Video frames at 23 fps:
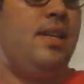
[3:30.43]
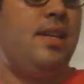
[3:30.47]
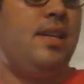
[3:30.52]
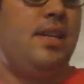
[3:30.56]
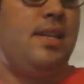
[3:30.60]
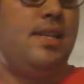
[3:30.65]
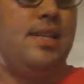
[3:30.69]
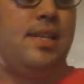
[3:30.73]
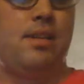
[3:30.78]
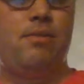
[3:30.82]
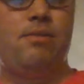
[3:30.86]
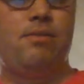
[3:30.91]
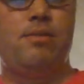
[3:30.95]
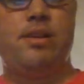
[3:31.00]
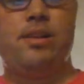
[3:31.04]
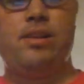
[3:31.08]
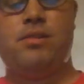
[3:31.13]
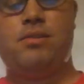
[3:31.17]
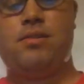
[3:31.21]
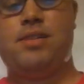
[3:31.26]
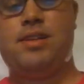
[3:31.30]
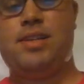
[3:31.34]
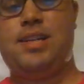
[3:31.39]
The second one,
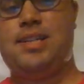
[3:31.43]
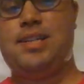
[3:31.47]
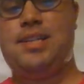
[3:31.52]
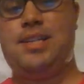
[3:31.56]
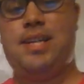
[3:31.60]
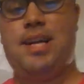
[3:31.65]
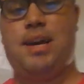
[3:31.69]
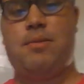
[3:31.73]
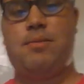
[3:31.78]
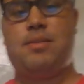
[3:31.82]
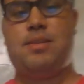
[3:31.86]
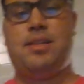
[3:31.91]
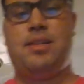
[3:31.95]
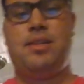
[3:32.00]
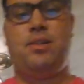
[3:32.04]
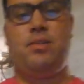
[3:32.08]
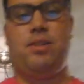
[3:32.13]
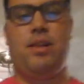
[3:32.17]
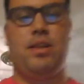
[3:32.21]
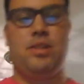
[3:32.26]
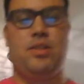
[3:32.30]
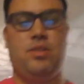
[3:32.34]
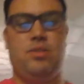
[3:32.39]
because I said I wasn't,
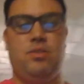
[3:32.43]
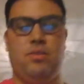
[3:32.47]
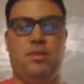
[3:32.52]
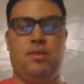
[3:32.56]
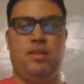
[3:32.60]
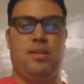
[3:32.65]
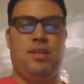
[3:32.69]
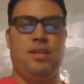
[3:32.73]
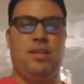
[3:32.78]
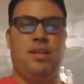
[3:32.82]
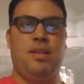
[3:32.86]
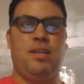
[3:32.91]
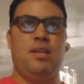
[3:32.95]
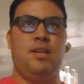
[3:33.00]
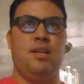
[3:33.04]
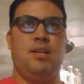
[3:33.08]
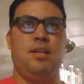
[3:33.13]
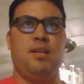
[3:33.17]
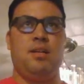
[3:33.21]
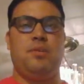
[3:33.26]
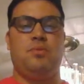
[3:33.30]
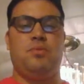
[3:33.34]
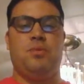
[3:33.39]

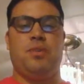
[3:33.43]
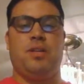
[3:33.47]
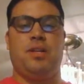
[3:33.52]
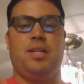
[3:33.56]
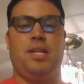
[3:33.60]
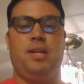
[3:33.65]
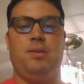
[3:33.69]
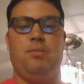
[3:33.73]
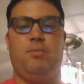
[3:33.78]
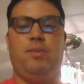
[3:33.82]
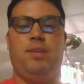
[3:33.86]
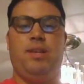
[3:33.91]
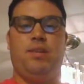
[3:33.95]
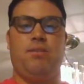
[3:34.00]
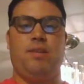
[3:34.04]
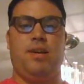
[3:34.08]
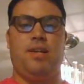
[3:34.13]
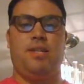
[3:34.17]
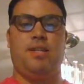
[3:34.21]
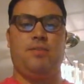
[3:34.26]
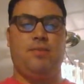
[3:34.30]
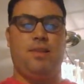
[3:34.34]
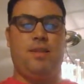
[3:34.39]
wasn't gonna keep reading
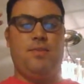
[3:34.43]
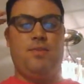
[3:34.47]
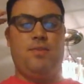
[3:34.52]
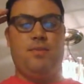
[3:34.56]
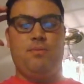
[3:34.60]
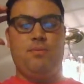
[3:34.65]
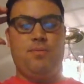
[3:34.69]
Grace and whatever,